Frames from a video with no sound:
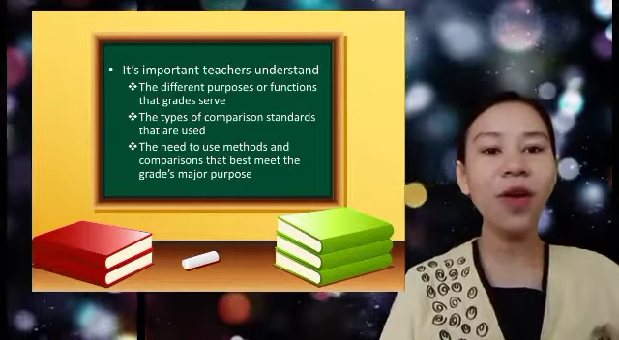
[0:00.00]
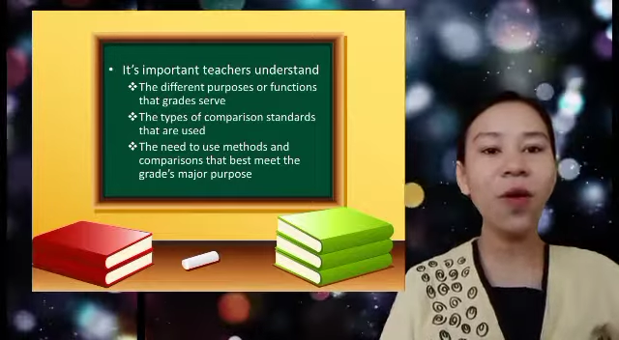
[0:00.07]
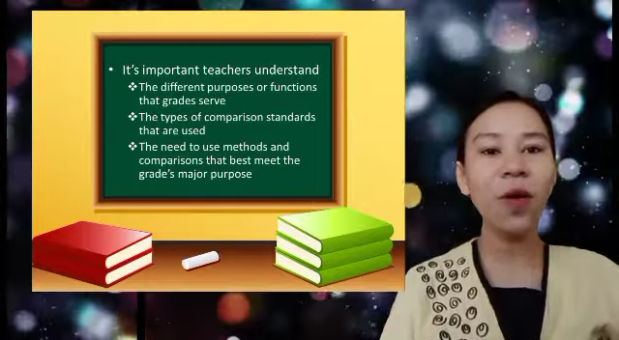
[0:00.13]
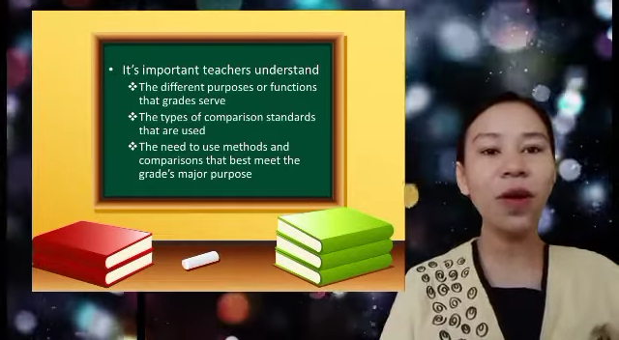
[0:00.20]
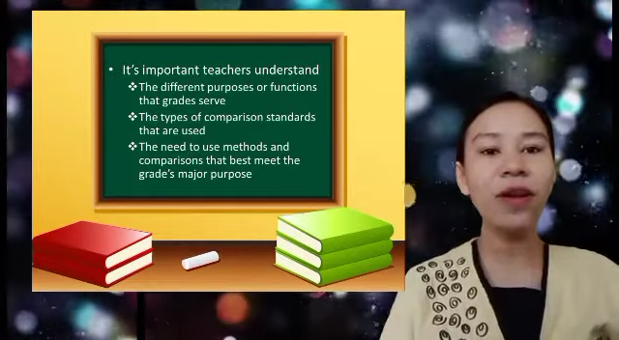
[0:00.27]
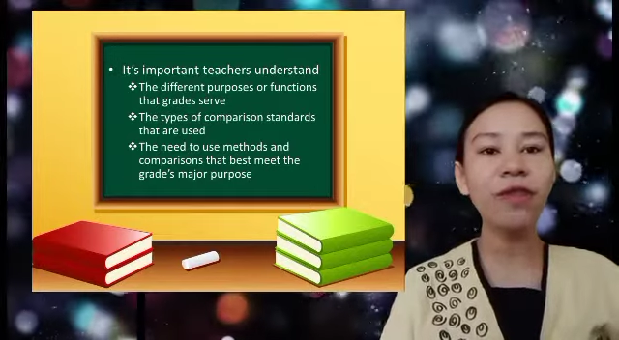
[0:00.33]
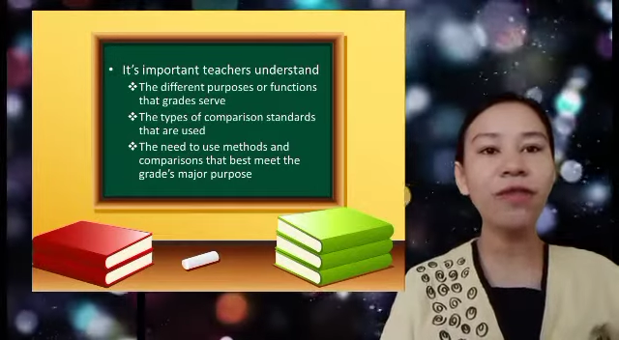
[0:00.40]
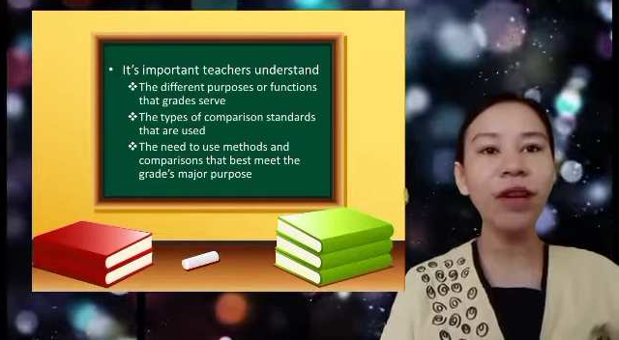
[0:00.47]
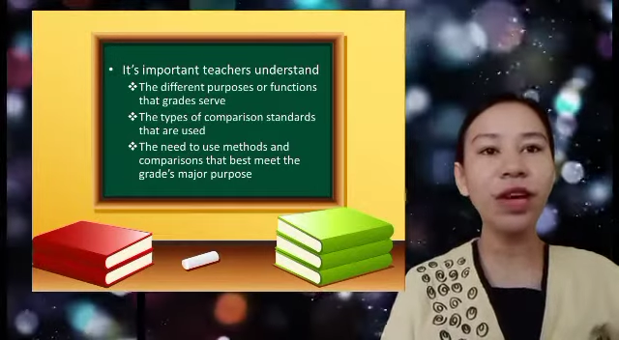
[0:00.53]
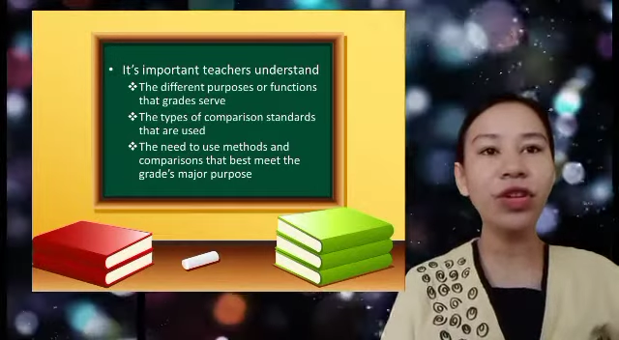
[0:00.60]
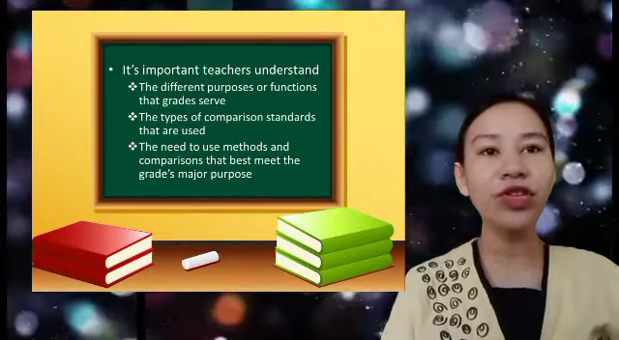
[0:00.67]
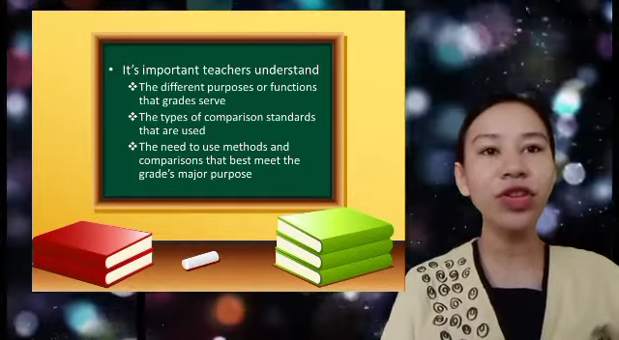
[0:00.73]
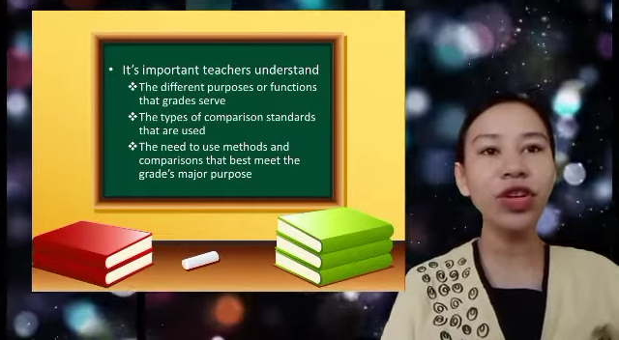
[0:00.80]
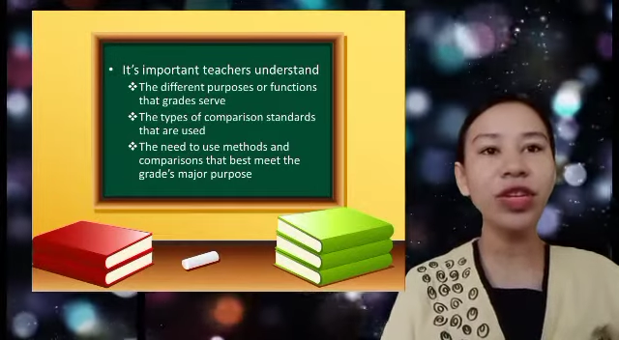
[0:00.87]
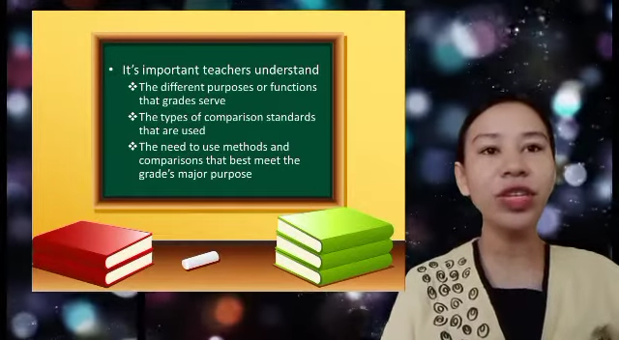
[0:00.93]
or
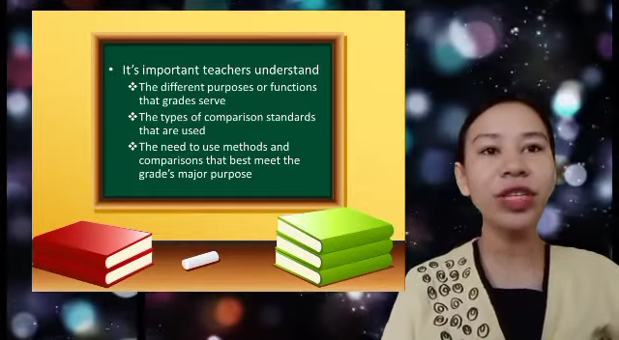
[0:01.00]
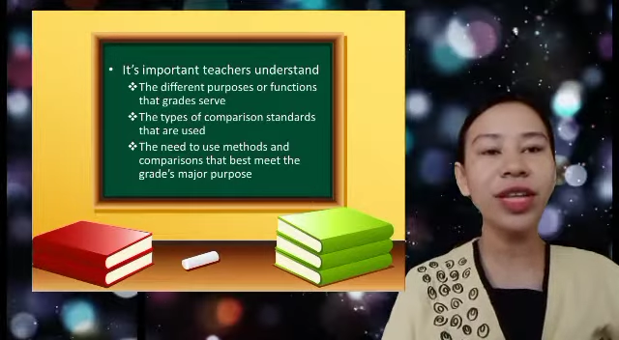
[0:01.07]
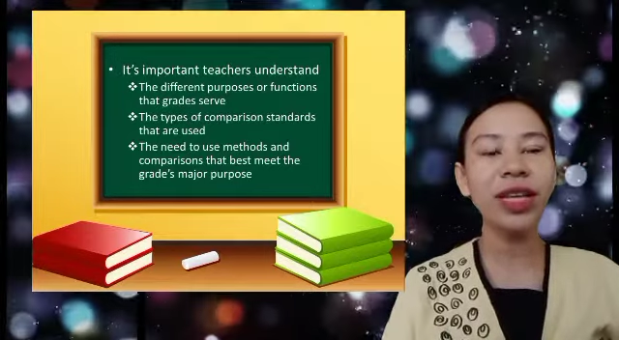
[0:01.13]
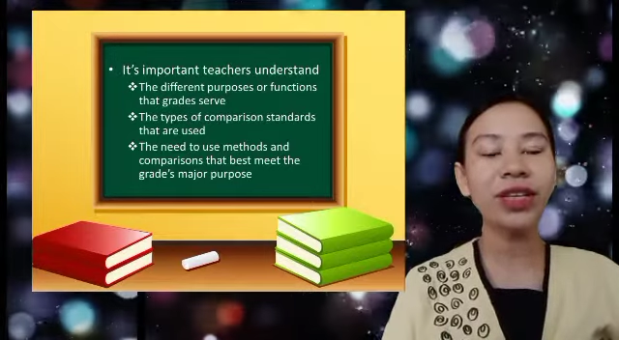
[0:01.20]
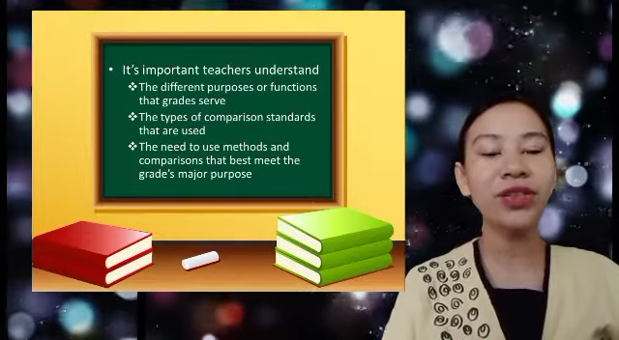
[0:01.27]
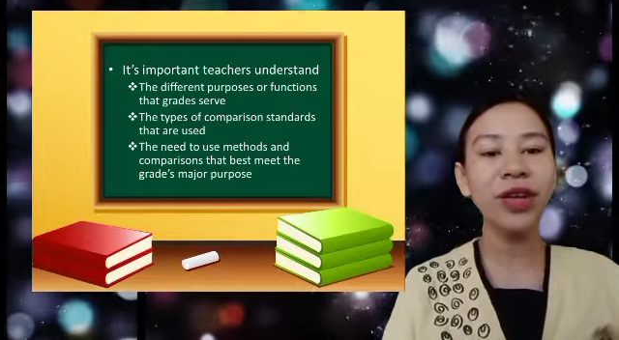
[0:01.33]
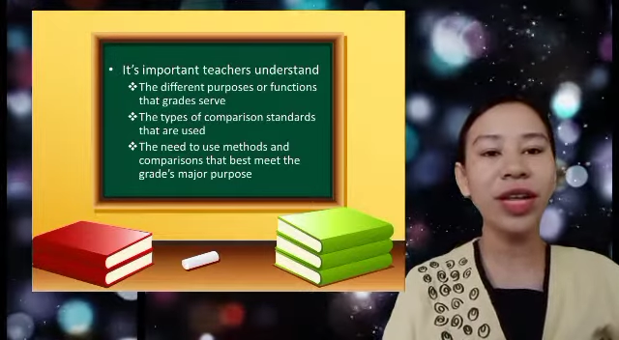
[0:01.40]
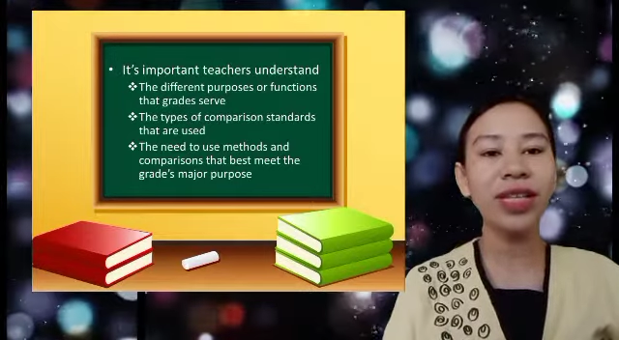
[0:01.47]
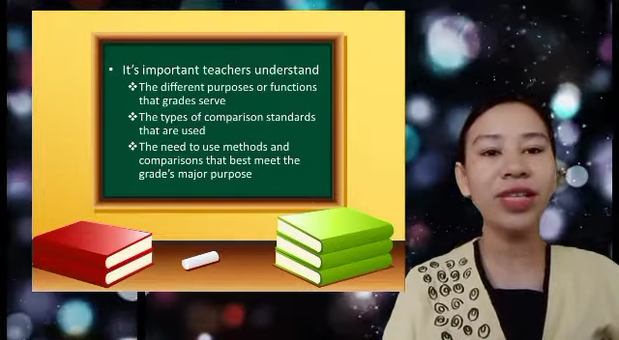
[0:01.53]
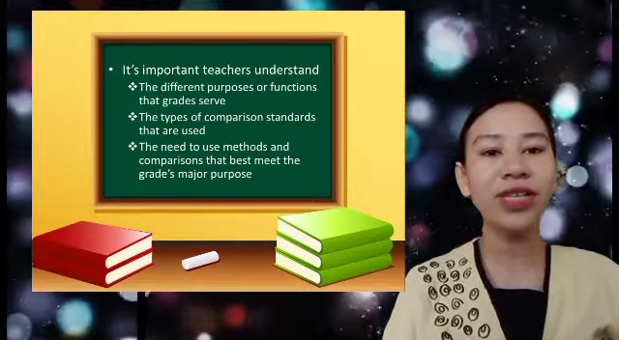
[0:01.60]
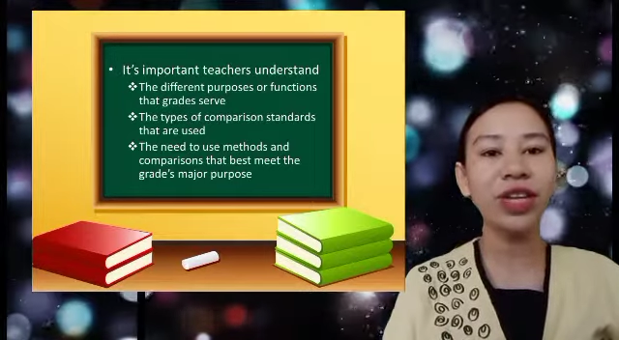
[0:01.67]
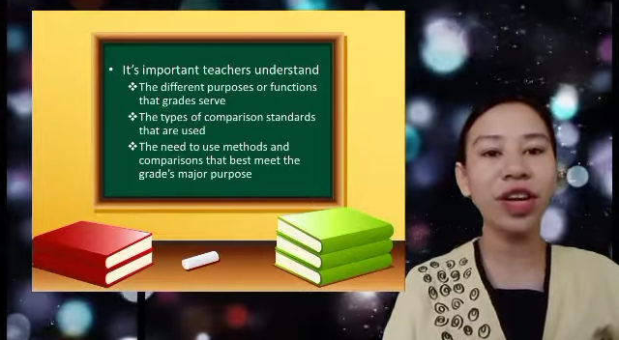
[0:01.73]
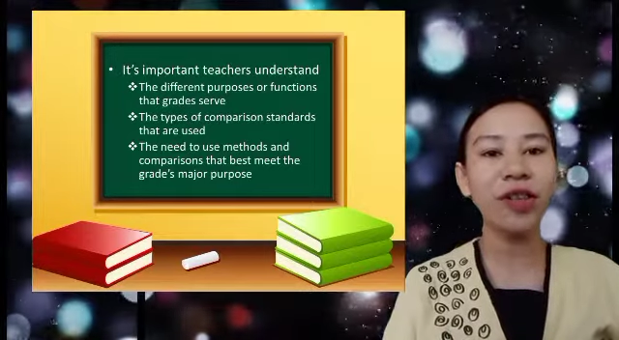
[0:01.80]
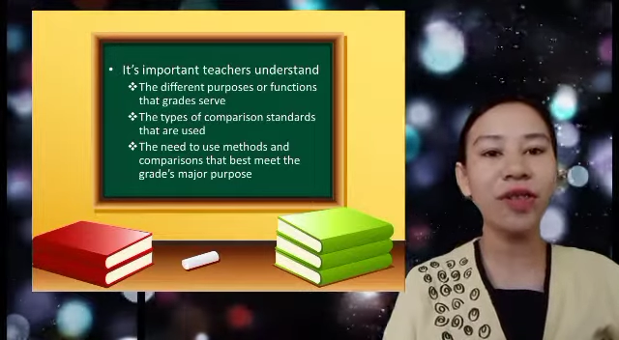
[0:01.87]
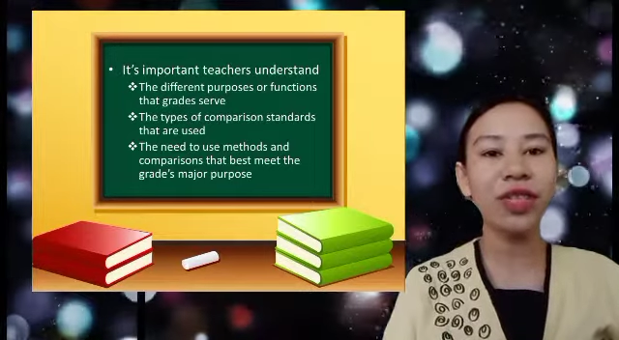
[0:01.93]
function that grade
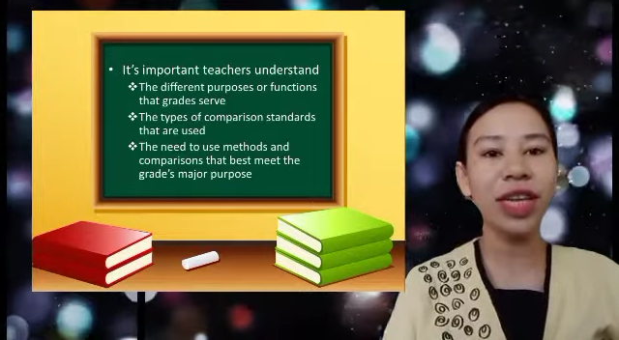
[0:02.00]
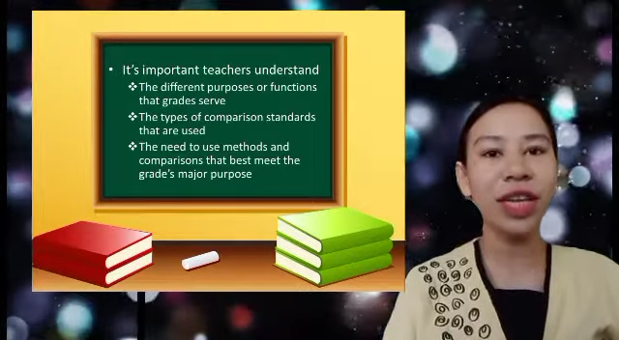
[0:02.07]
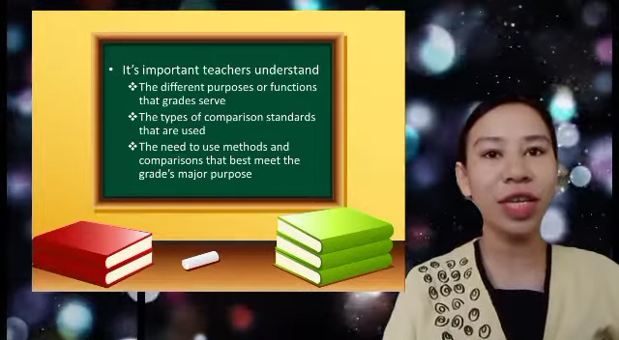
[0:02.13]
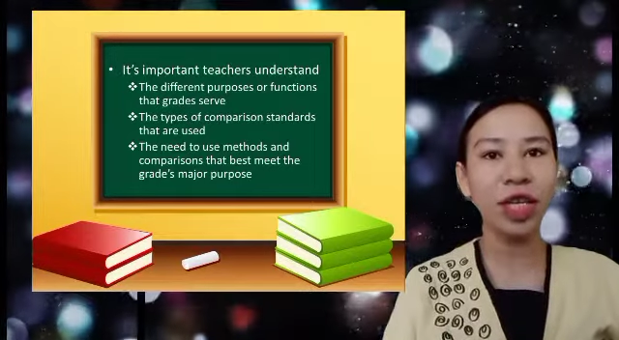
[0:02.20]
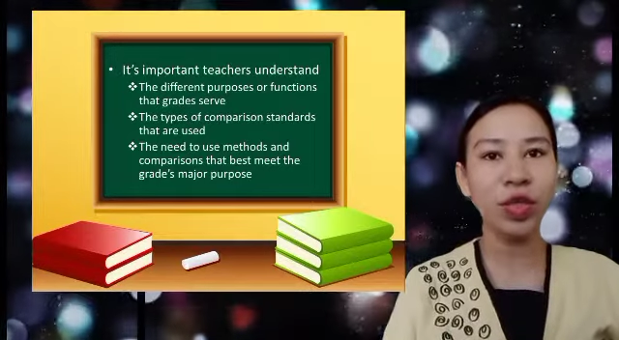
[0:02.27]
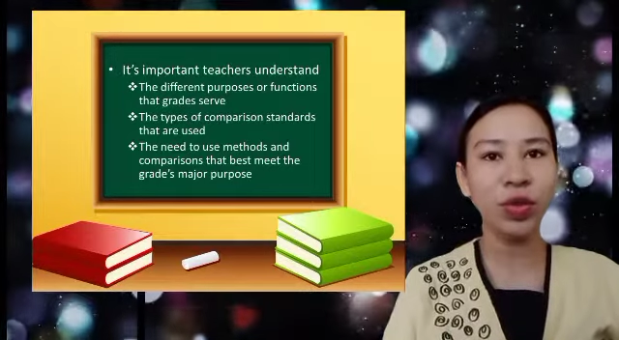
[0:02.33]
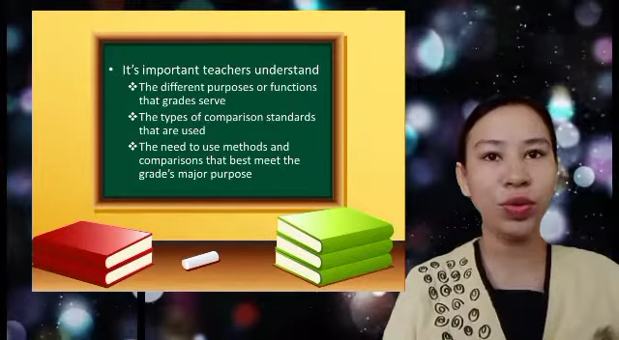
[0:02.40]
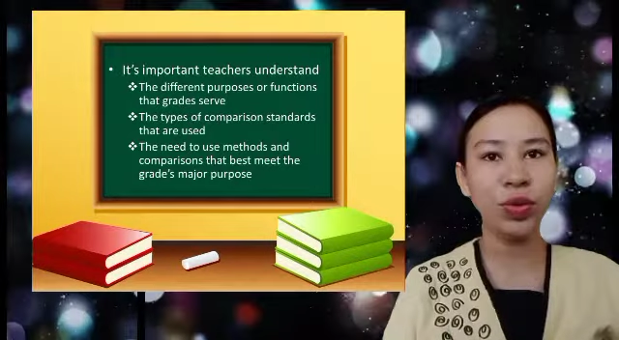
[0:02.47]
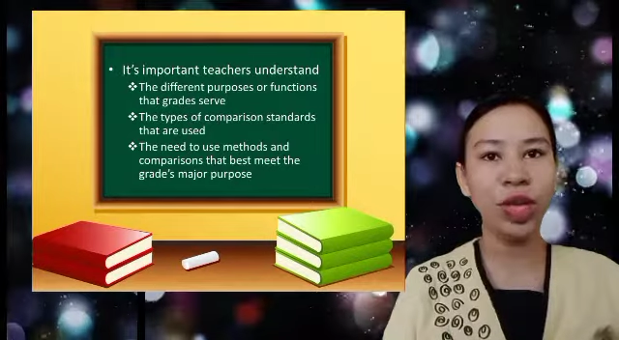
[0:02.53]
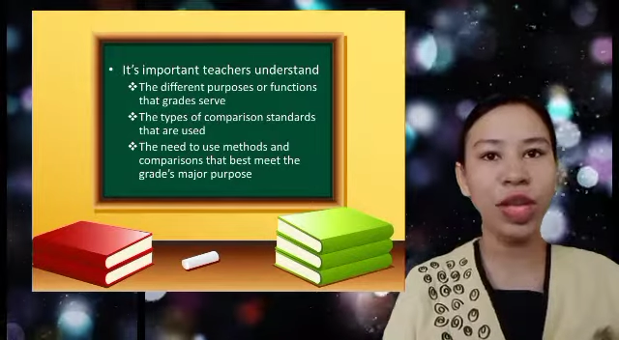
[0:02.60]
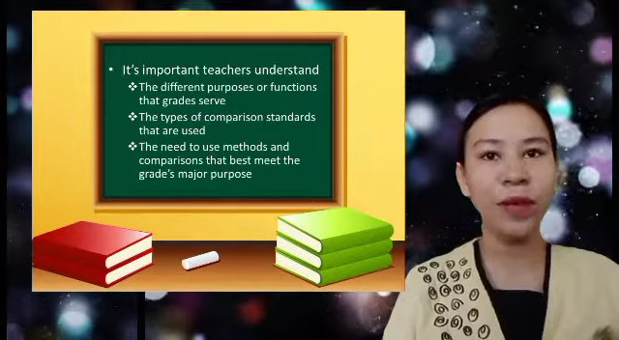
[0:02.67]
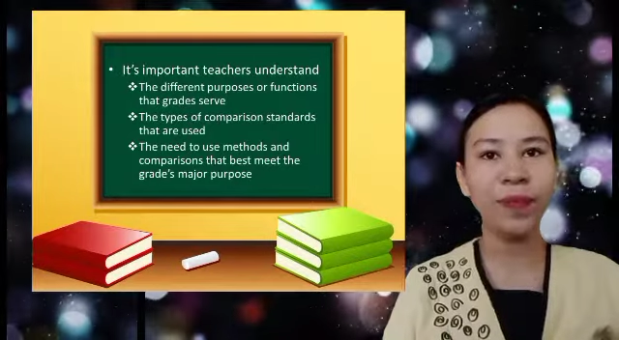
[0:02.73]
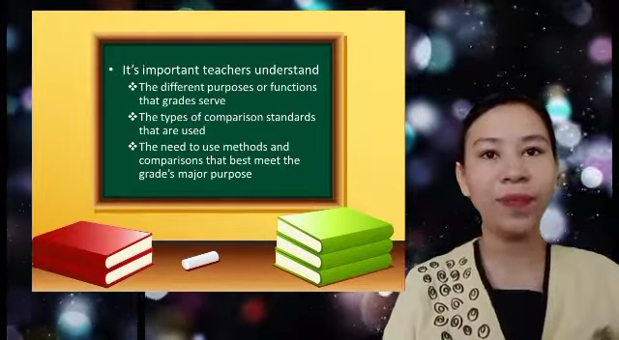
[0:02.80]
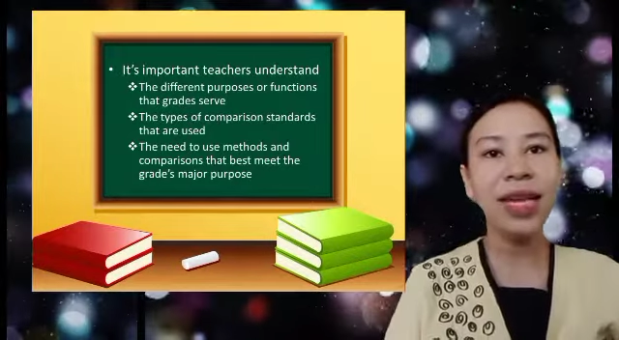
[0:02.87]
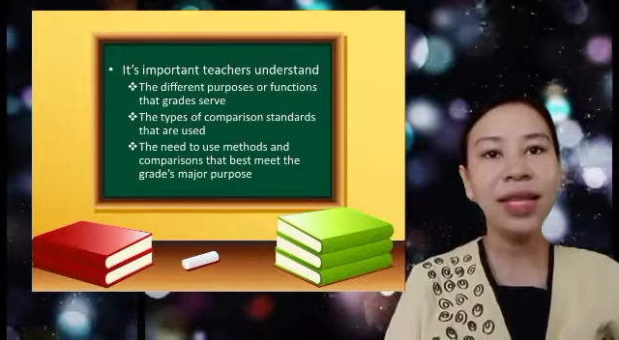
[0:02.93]
serves in the student,